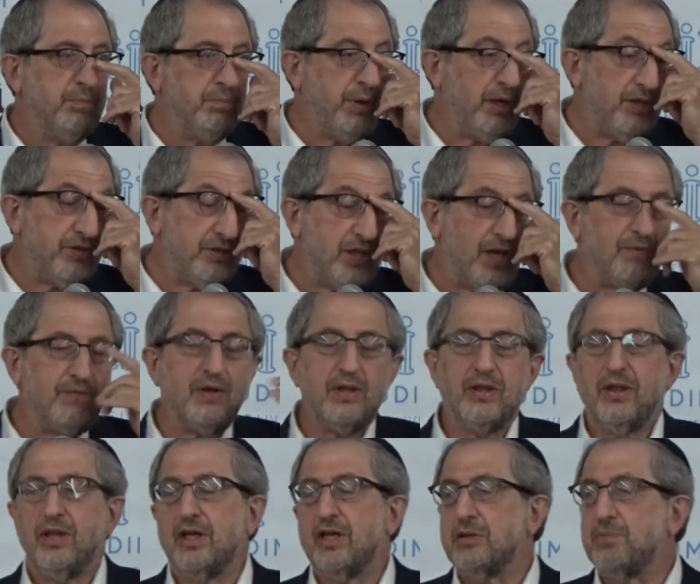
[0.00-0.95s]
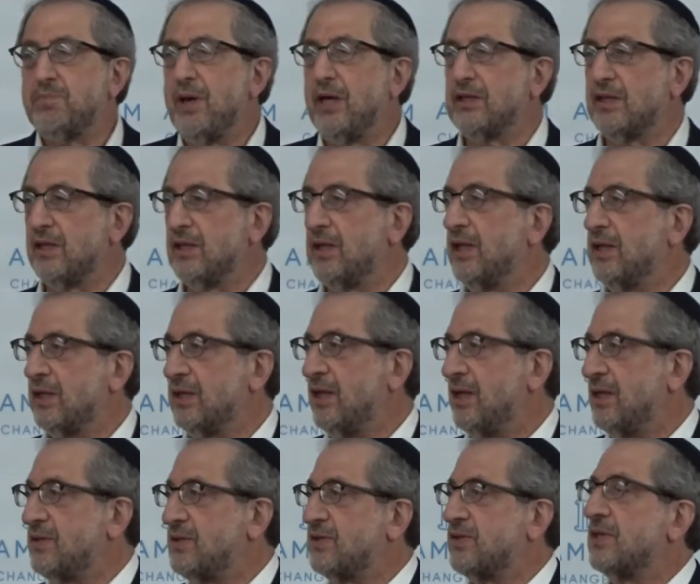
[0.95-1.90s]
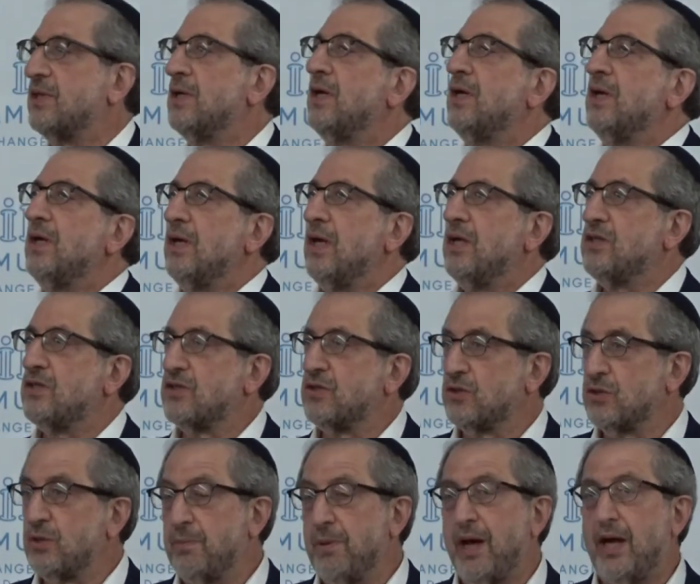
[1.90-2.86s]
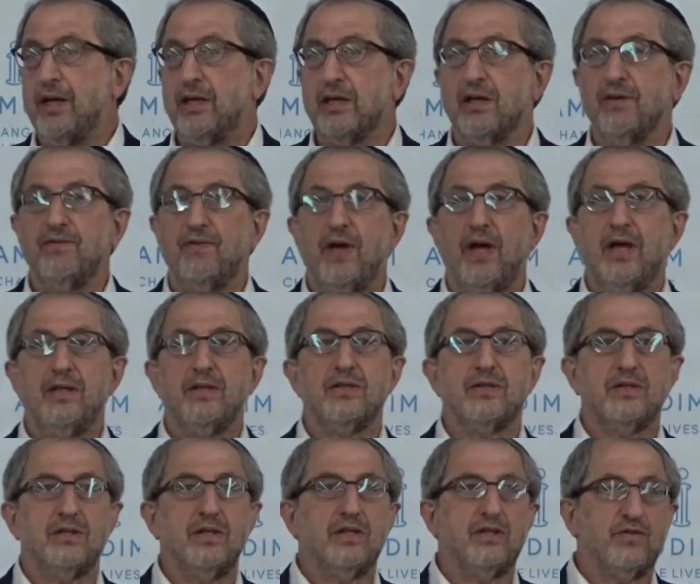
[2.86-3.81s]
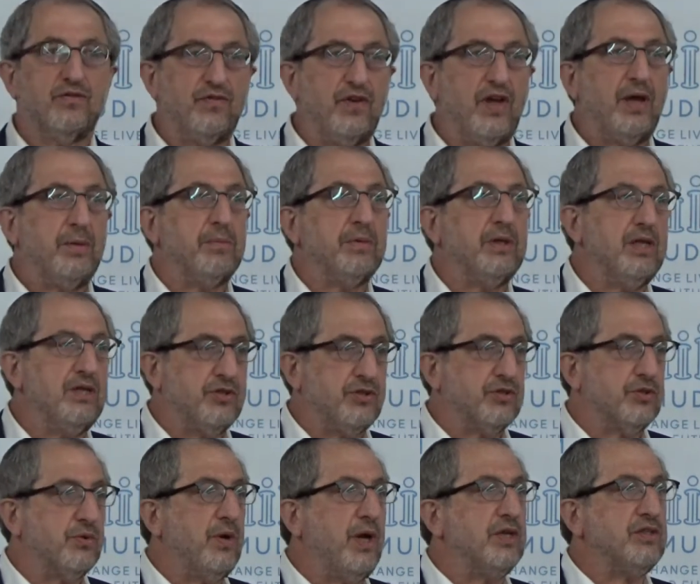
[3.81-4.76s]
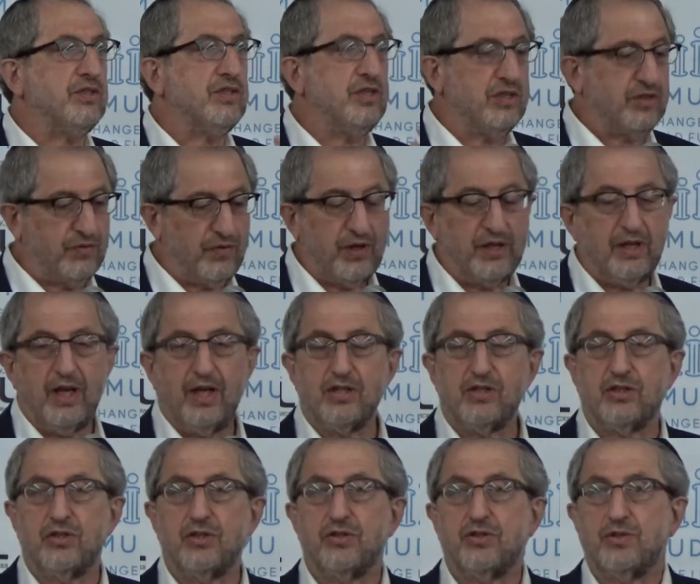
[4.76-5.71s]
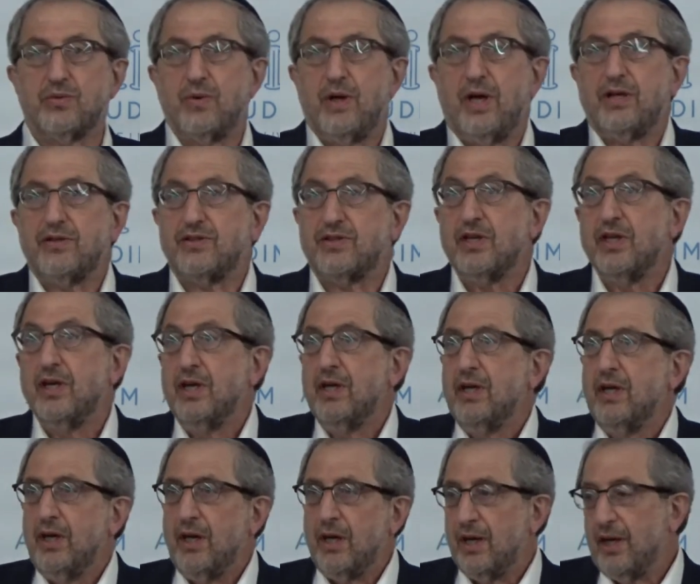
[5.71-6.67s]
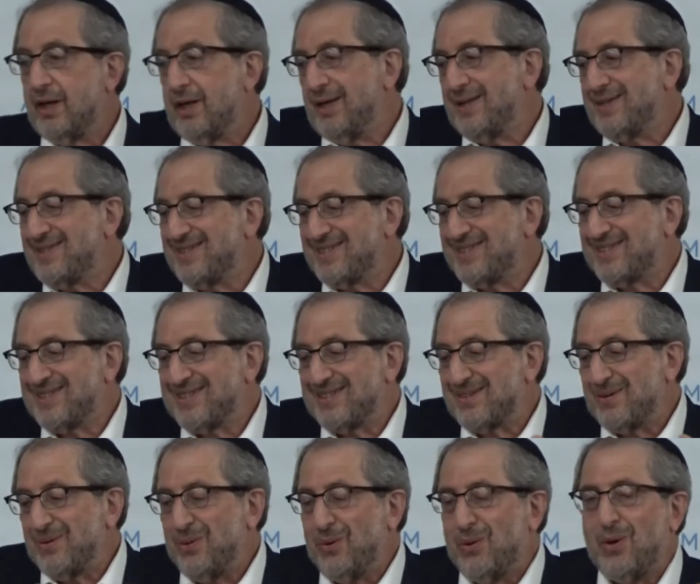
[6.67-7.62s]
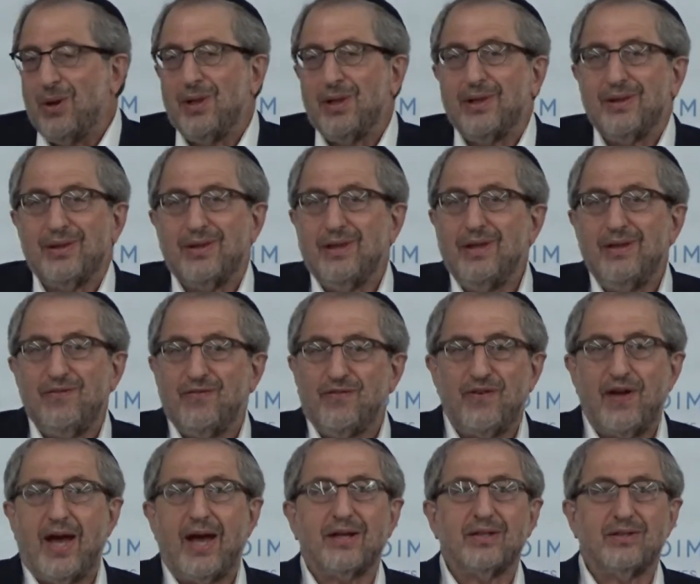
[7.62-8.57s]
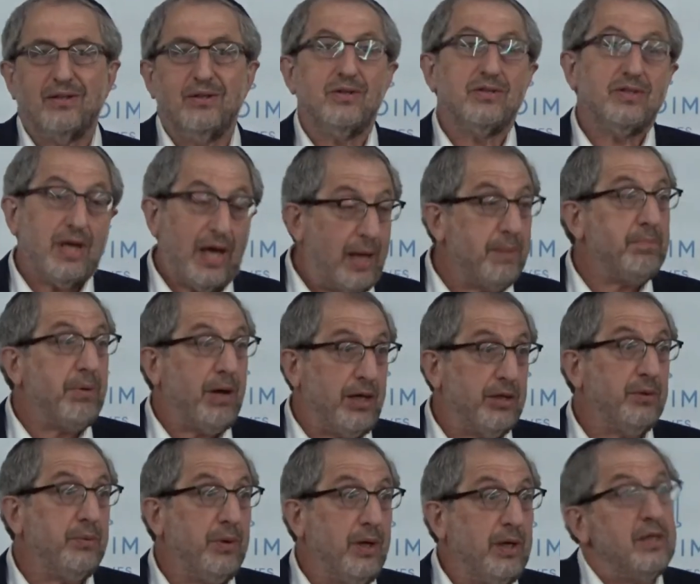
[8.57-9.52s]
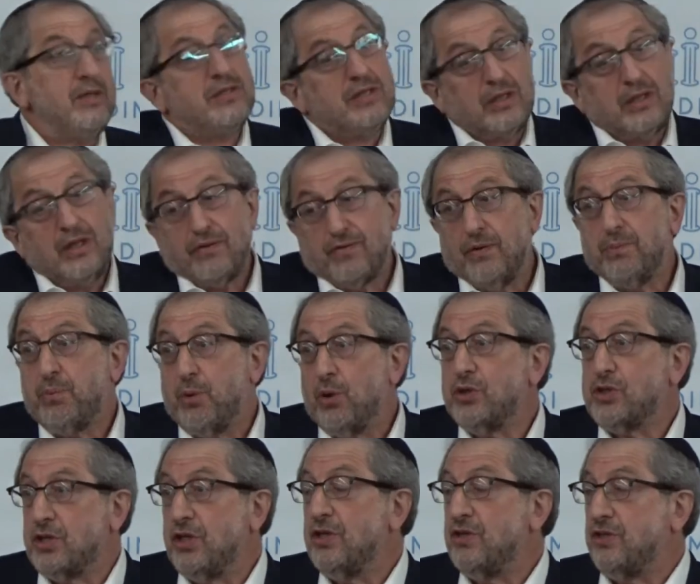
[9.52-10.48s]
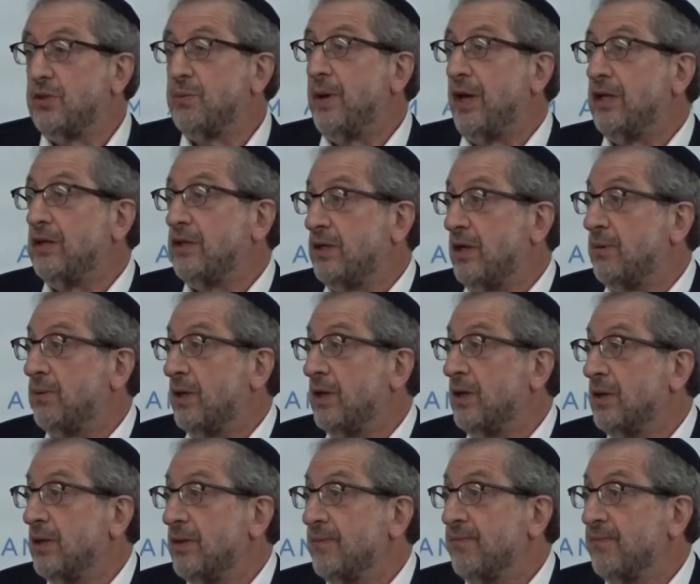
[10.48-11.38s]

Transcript: But it's everything. It's mental illness, it's traumatic events, it's family stress, it's financial stress, uh, it's all the factors, and by the way, a significant portion is hereditary.